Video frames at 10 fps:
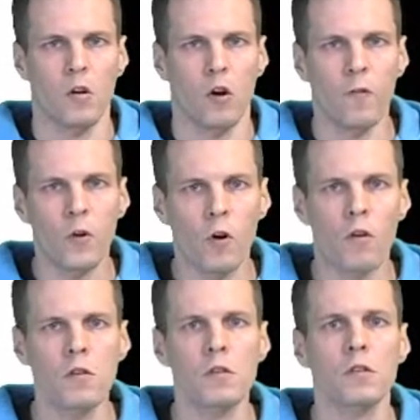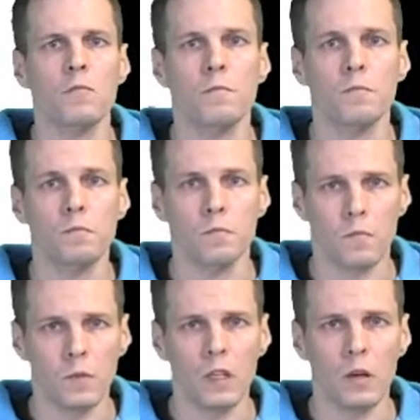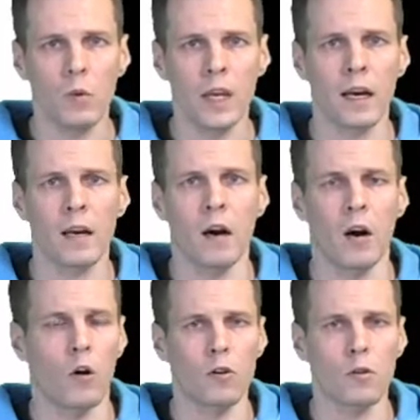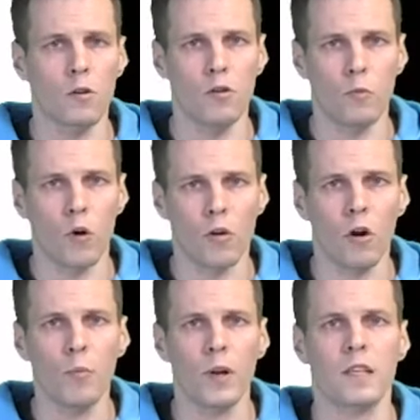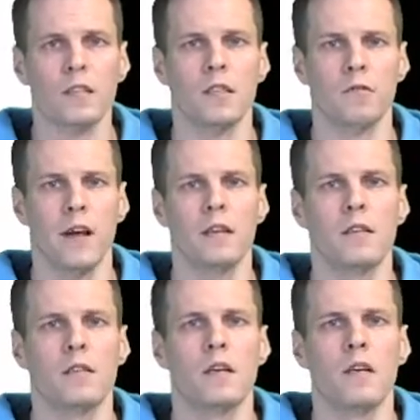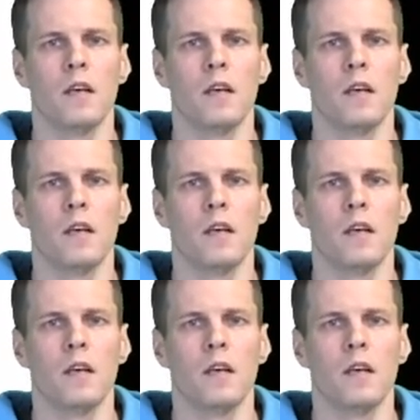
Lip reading: Of course, we can also do more complex trends.